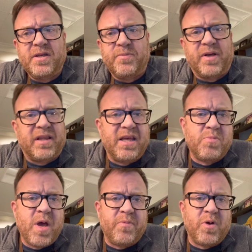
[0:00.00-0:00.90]
but
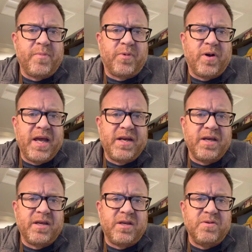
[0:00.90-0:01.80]
Lin-Manuel
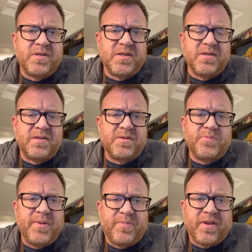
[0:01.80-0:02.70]
Miranda uses
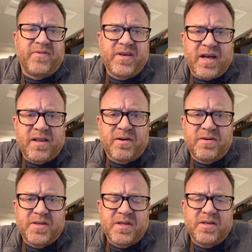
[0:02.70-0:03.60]
people of color
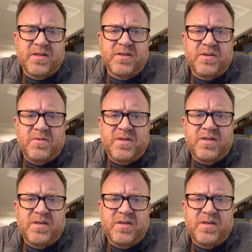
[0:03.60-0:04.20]
to to